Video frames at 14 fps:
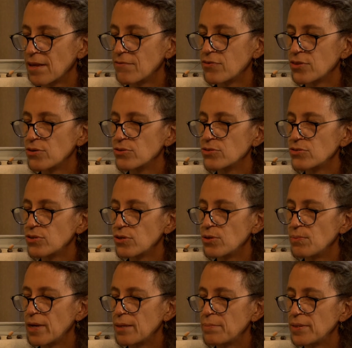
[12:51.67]
And for those
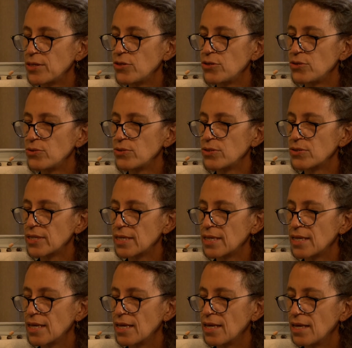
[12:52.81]
who might be new, you can
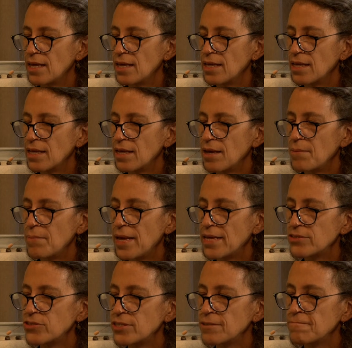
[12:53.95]

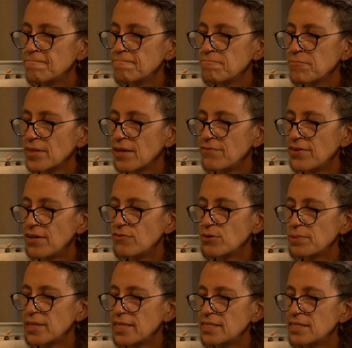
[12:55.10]
imagine a favorite
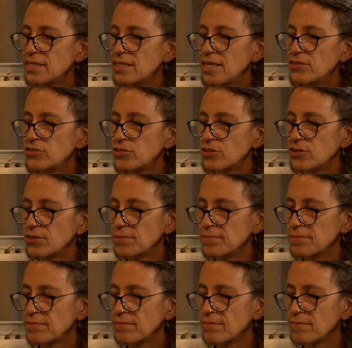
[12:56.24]
place in nature.
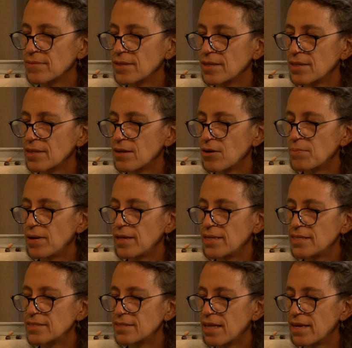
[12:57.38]
Our
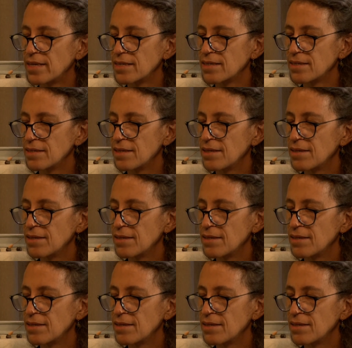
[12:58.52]
bodies like